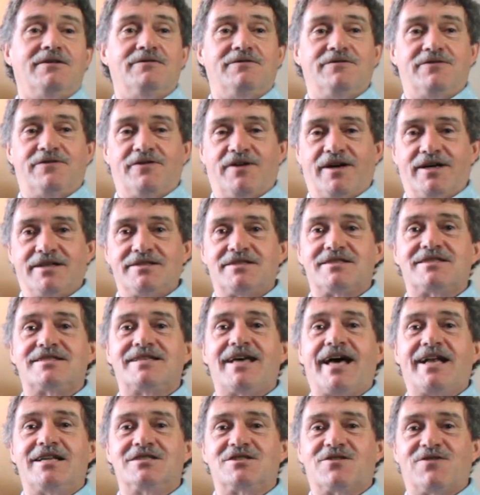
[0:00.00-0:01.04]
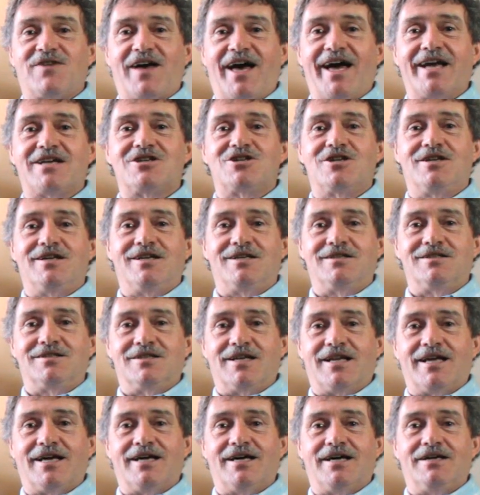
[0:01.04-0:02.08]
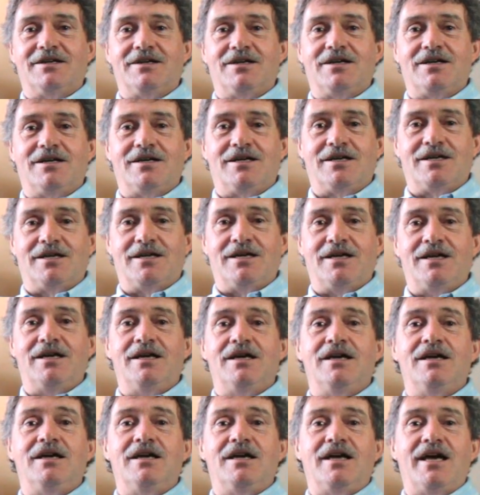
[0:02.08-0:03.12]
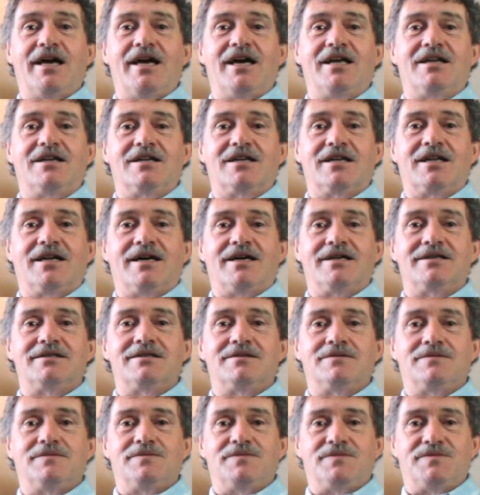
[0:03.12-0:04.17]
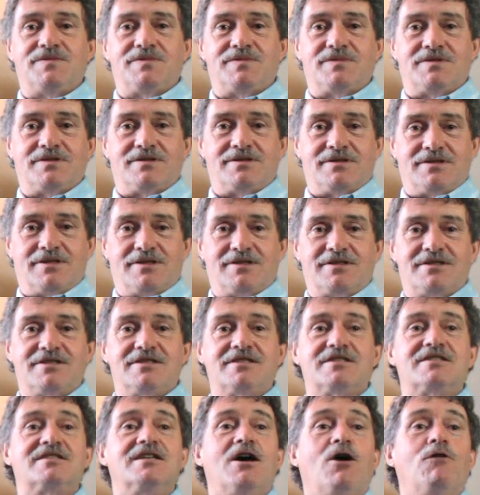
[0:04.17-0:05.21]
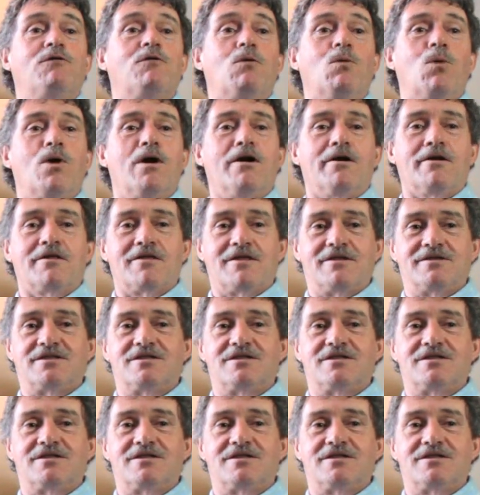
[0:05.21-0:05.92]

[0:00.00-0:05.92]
of uh, satisfaction and, uh, and uh, self worth.